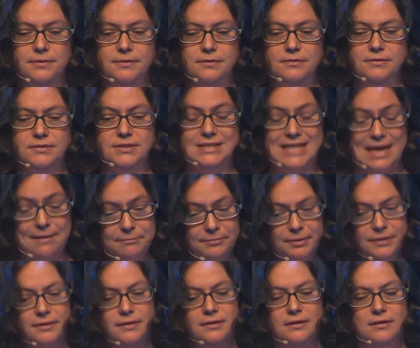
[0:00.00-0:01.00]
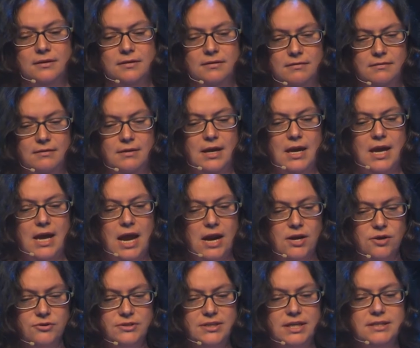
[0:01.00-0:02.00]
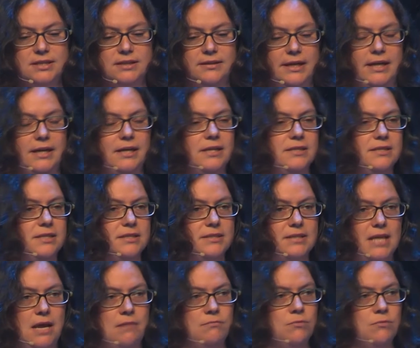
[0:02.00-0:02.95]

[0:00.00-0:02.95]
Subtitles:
step, and you're sent a link. It's the same